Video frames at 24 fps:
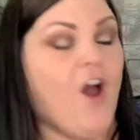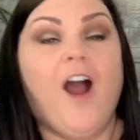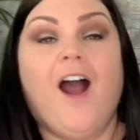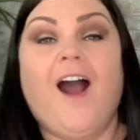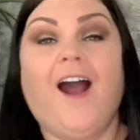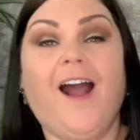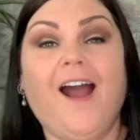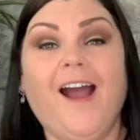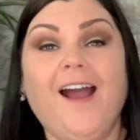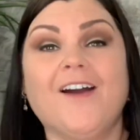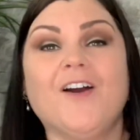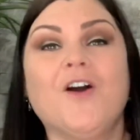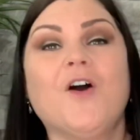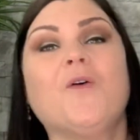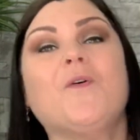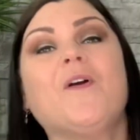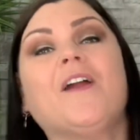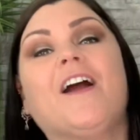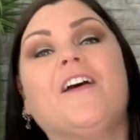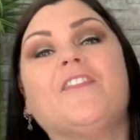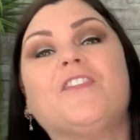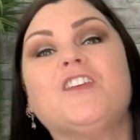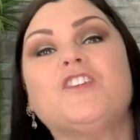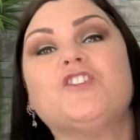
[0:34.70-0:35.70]
Ah, we
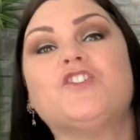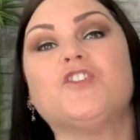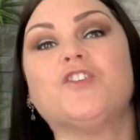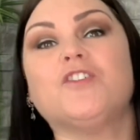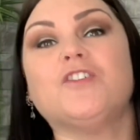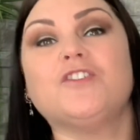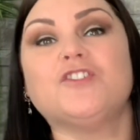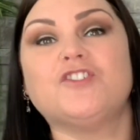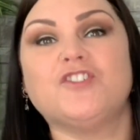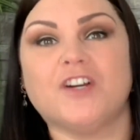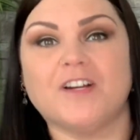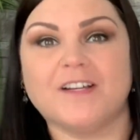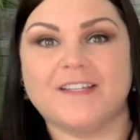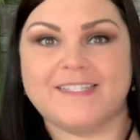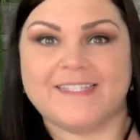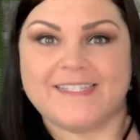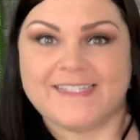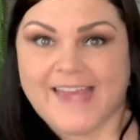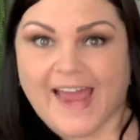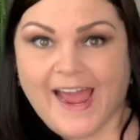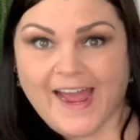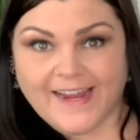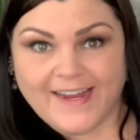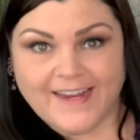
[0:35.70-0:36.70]
got the journal junk
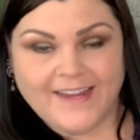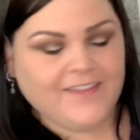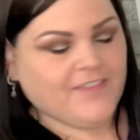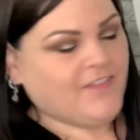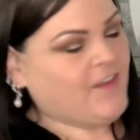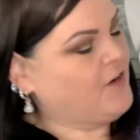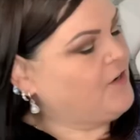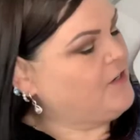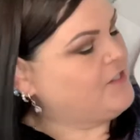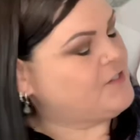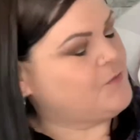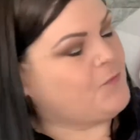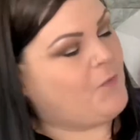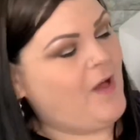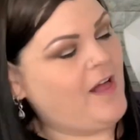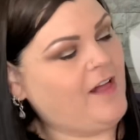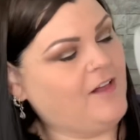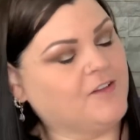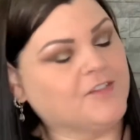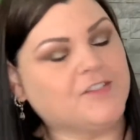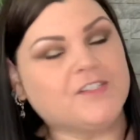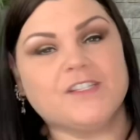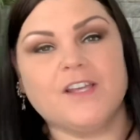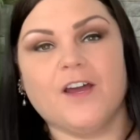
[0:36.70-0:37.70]
Sak in there as
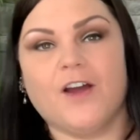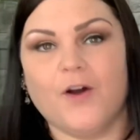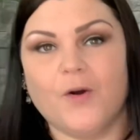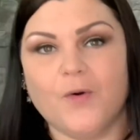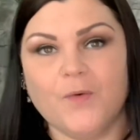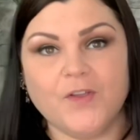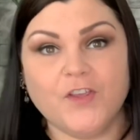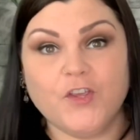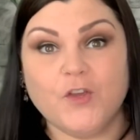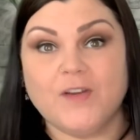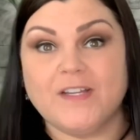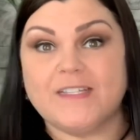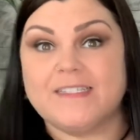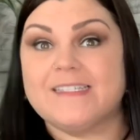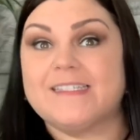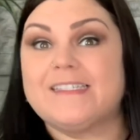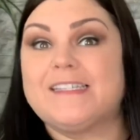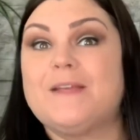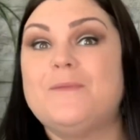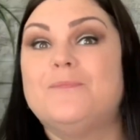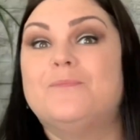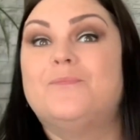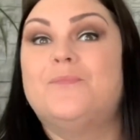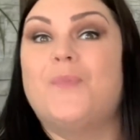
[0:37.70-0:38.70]
well. So you get to
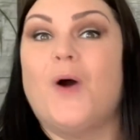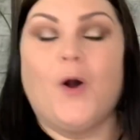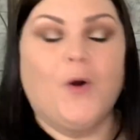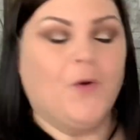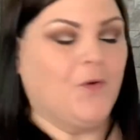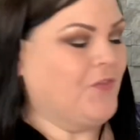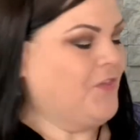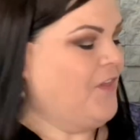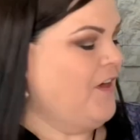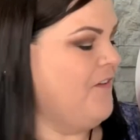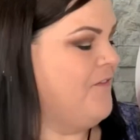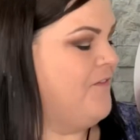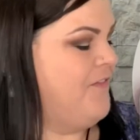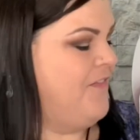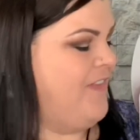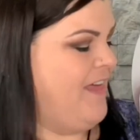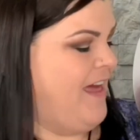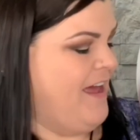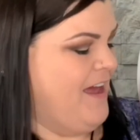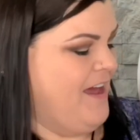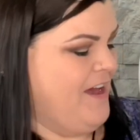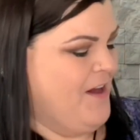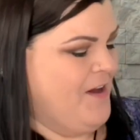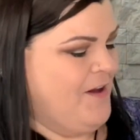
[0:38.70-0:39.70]
see both of
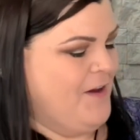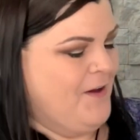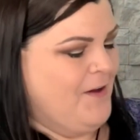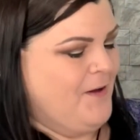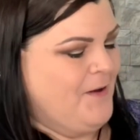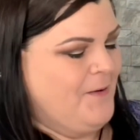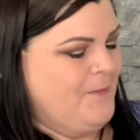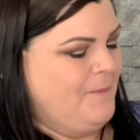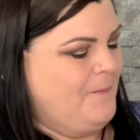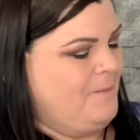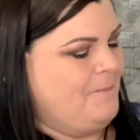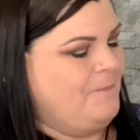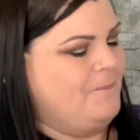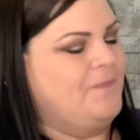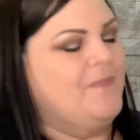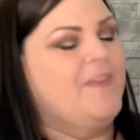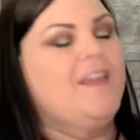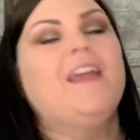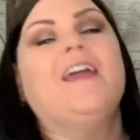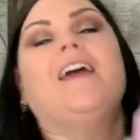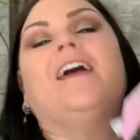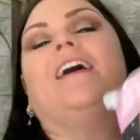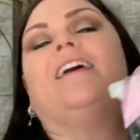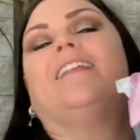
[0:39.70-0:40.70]
them.
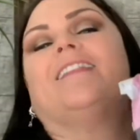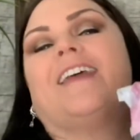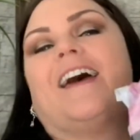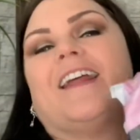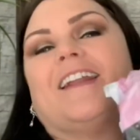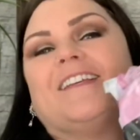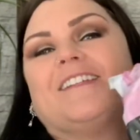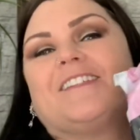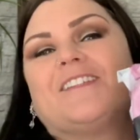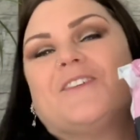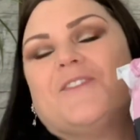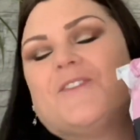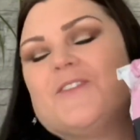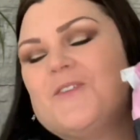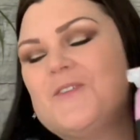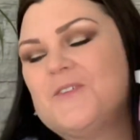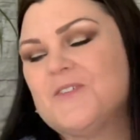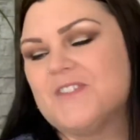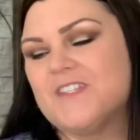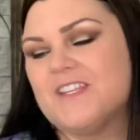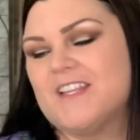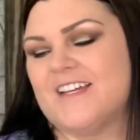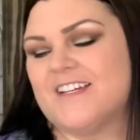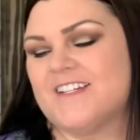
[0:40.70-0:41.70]
That is so cool.
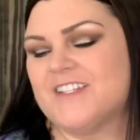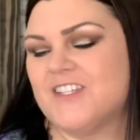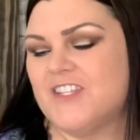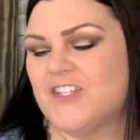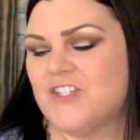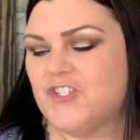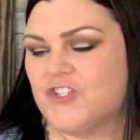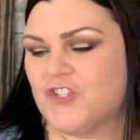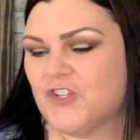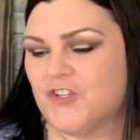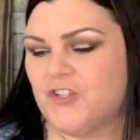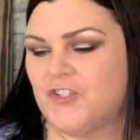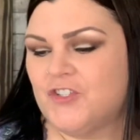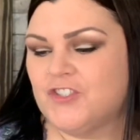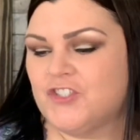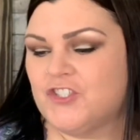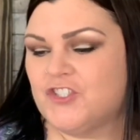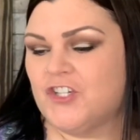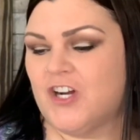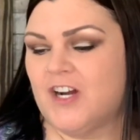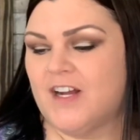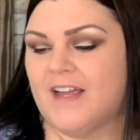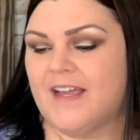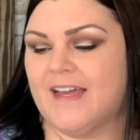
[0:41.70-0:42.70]
So there's the journal
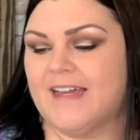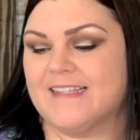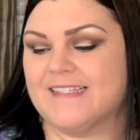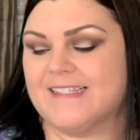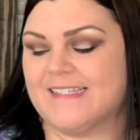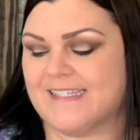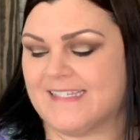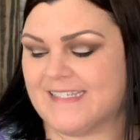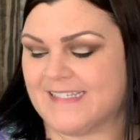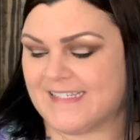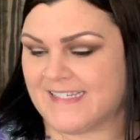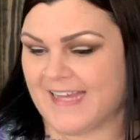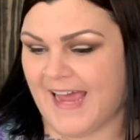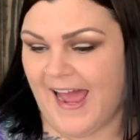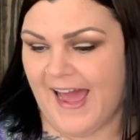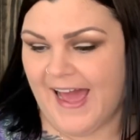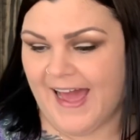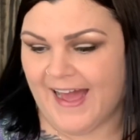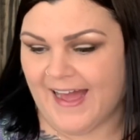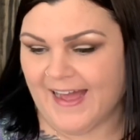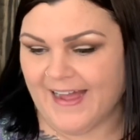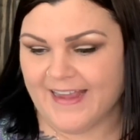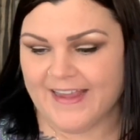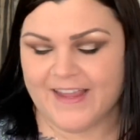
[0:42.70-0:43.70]
junk
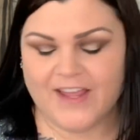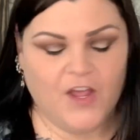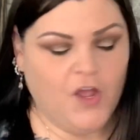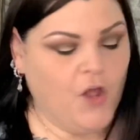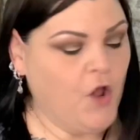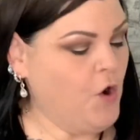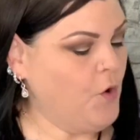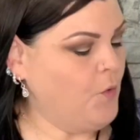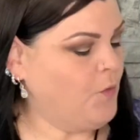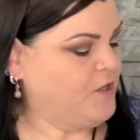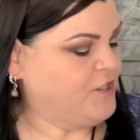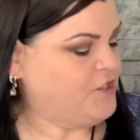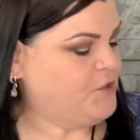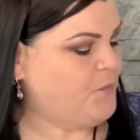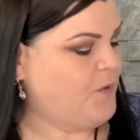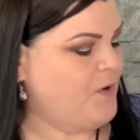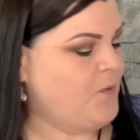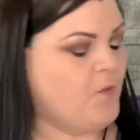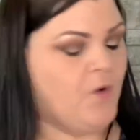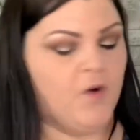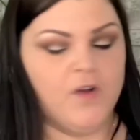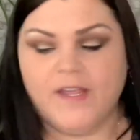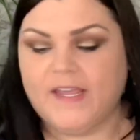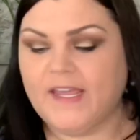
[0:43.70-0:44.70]
Sak, which we
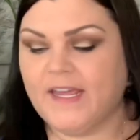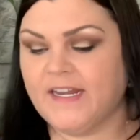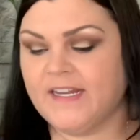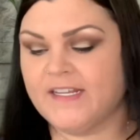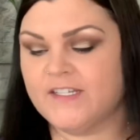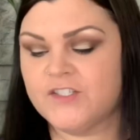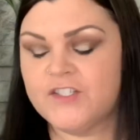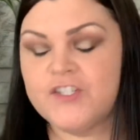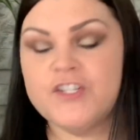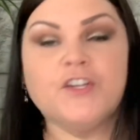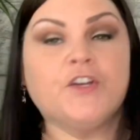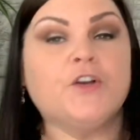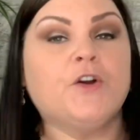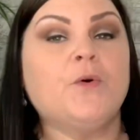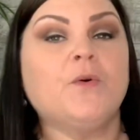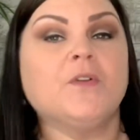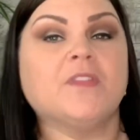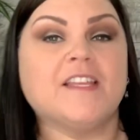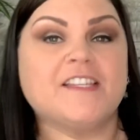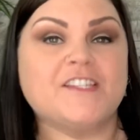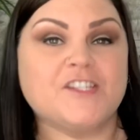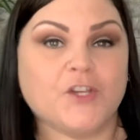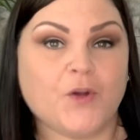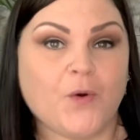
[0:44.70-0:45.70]
will get into.
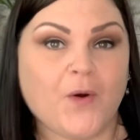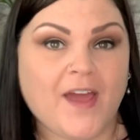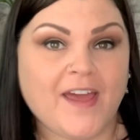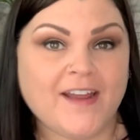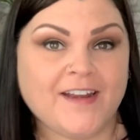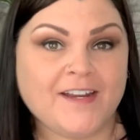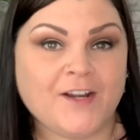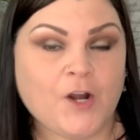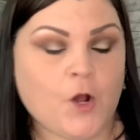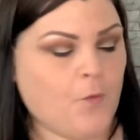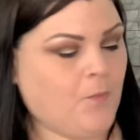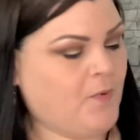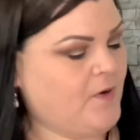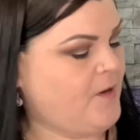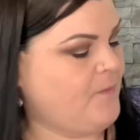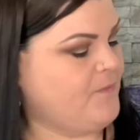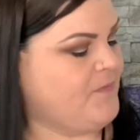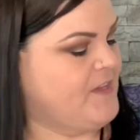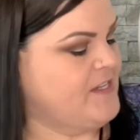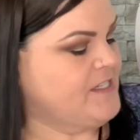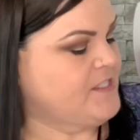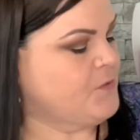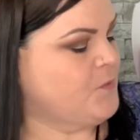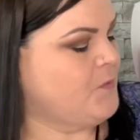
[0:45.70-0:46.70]
Let's go ahead and open up
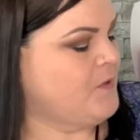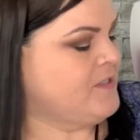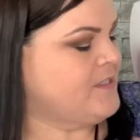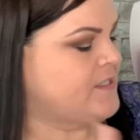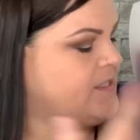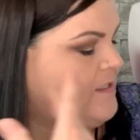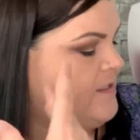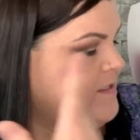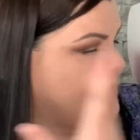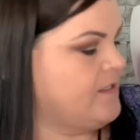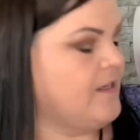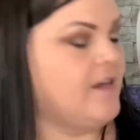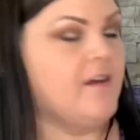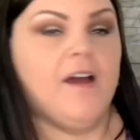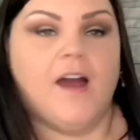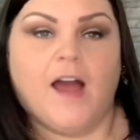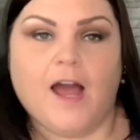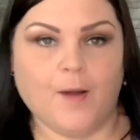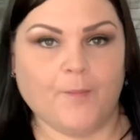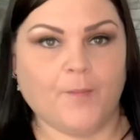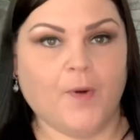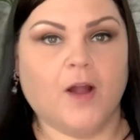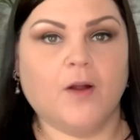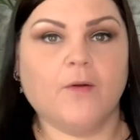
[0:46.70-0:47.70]
this one since
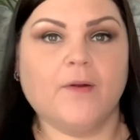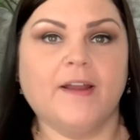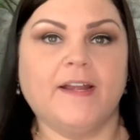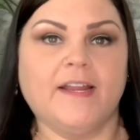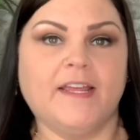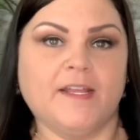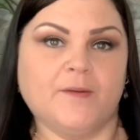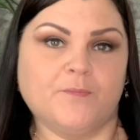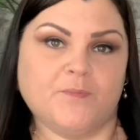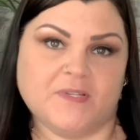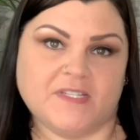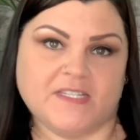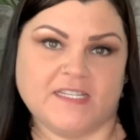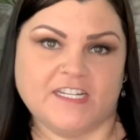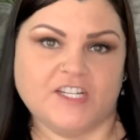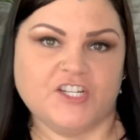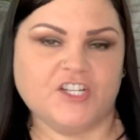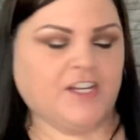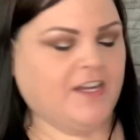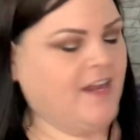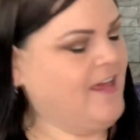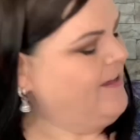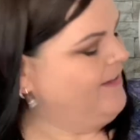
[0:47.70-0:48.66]
I'm already in position.